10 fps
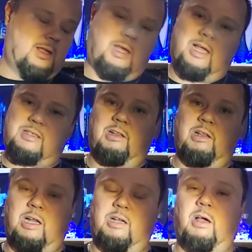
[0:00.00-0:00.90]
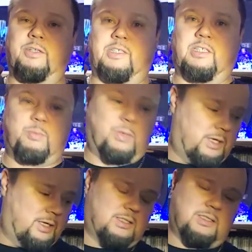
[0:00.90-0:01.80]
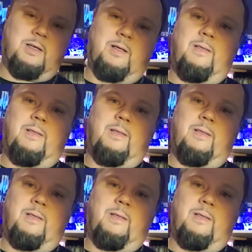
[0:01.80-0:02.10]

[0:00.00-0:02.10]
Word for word: He has a lot of knowledge and experience,